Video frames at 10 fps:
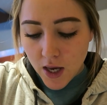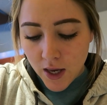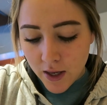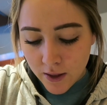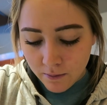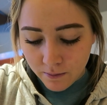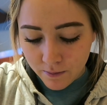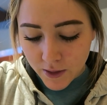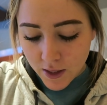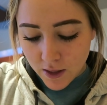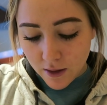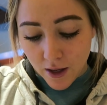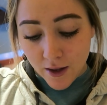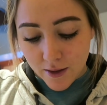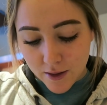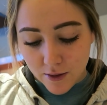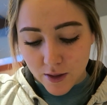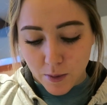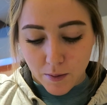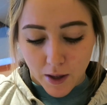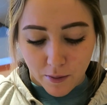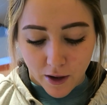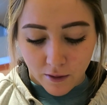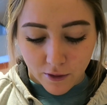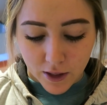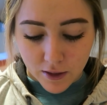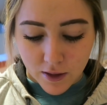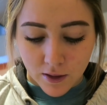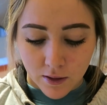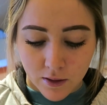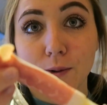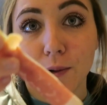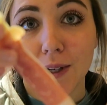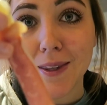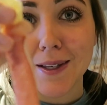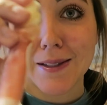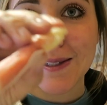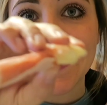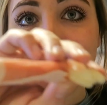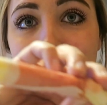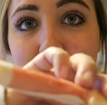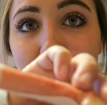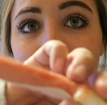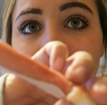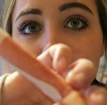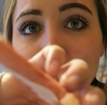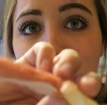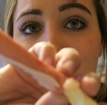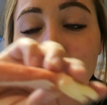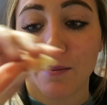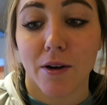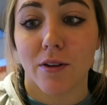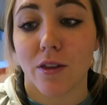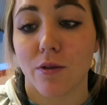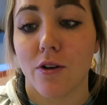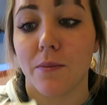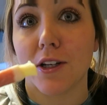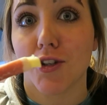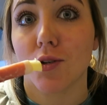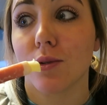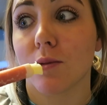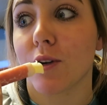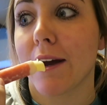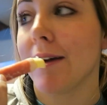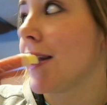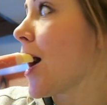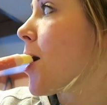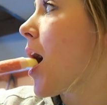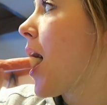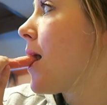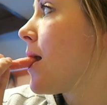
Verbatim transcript: And that is going to be my breakfast. One of these little shindigs, and then I'm going to throw on my shoes and we're heading out.